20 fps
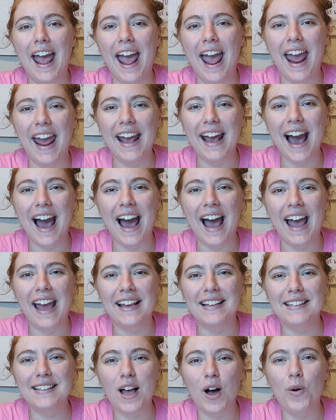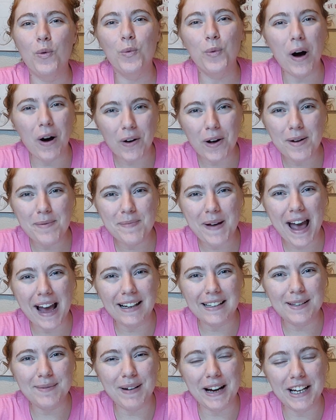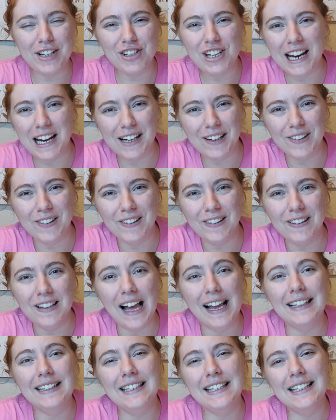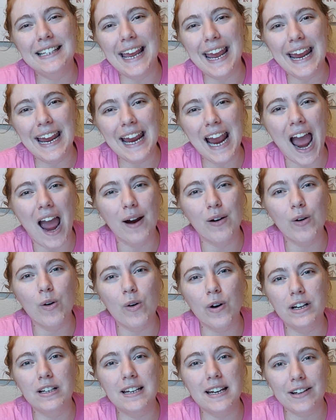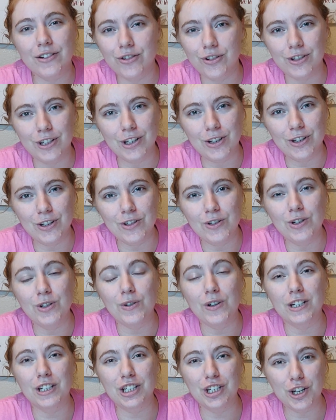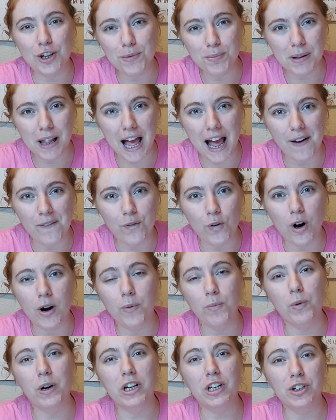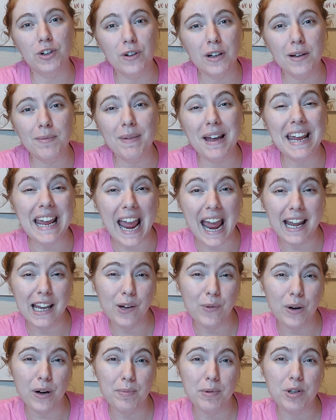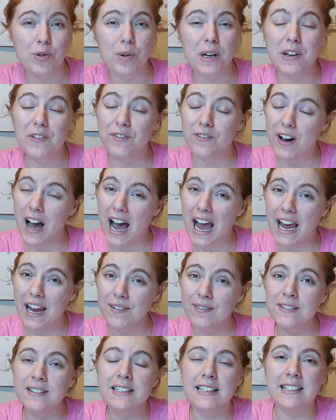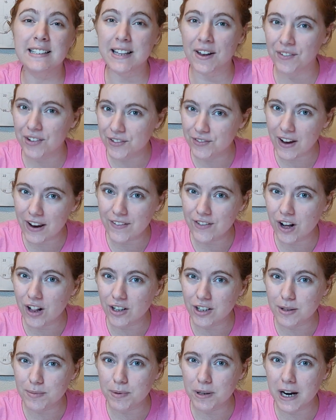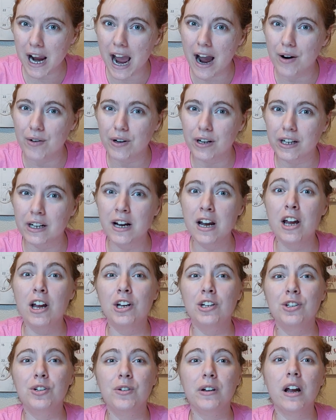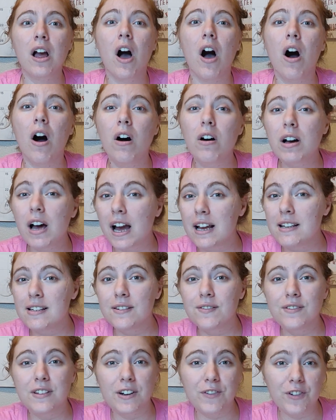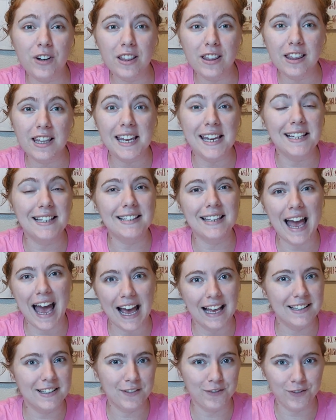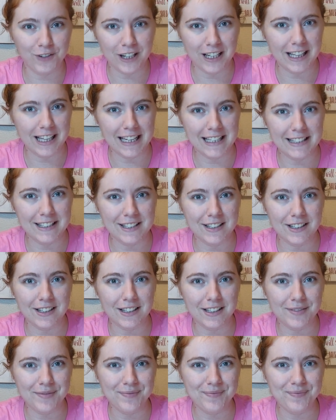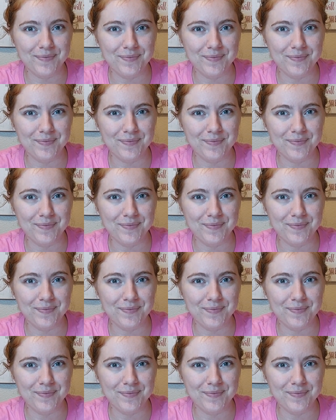Hey guys, welcome back to my channel. Today I'm going to introduce you to a new platform where you can make anywhere between $5 to $75 per hour doing all kinds of different things as a freelancer.